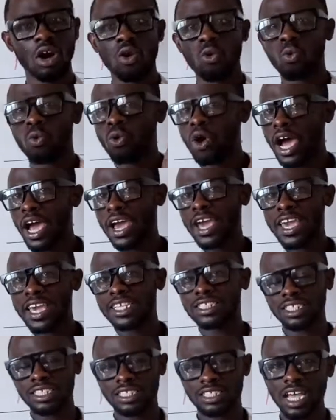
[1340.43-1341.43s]
Why
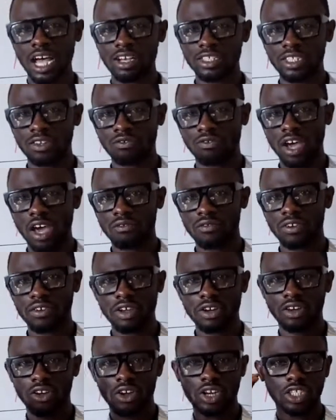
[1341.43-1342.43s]
is it
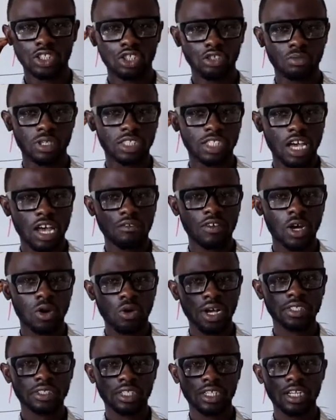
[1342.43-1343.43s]
$1,500? You must have a
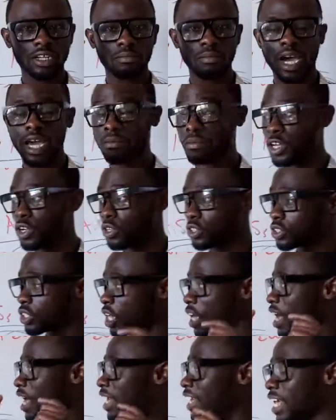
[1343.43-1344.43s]
question in mind, because
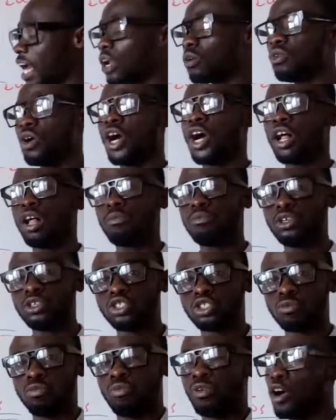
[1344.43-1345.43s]
that will help you
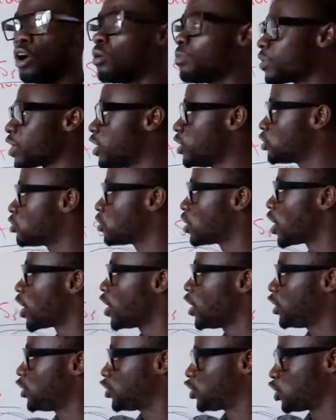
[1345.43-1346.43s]
to probe into
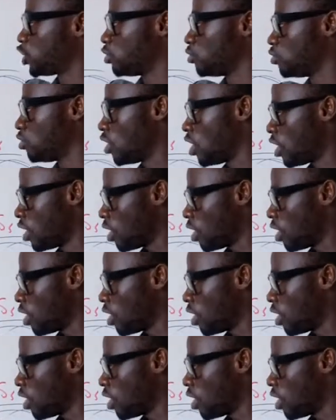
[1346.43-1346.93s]
the issue